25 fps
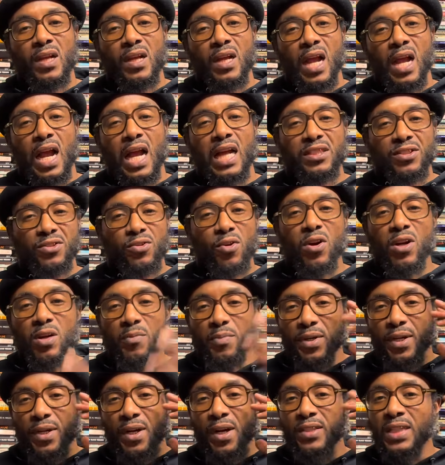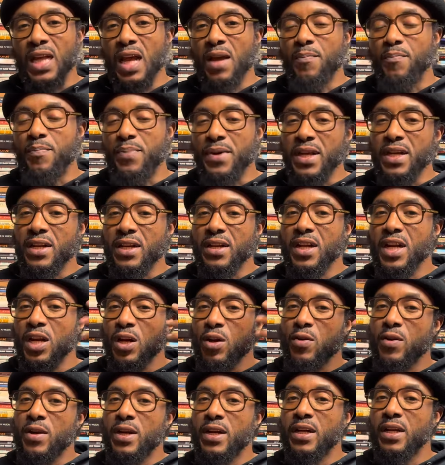I started because I've been
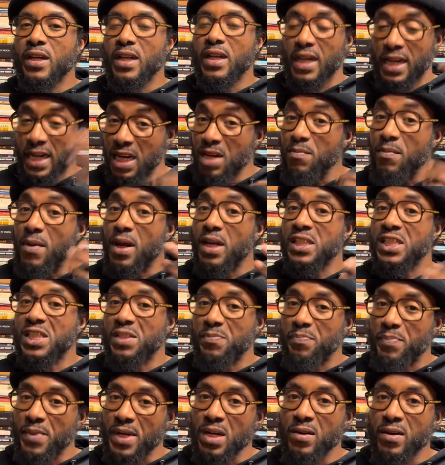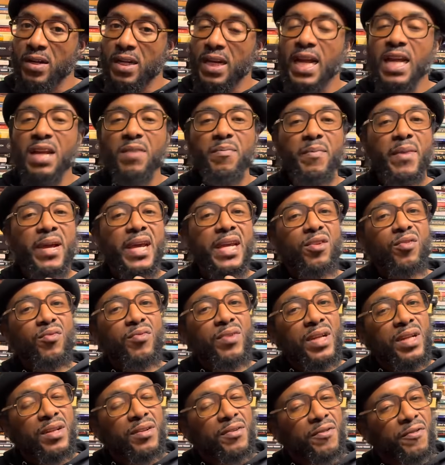hearing in my spirit, hey man, you
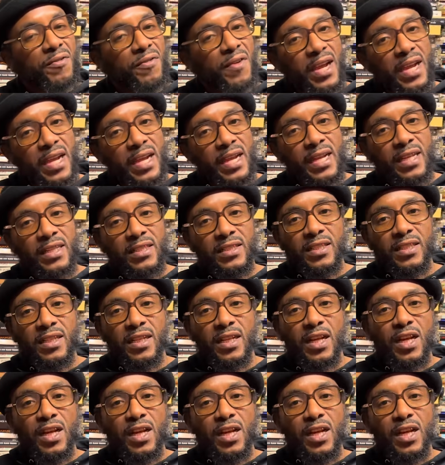need to fast.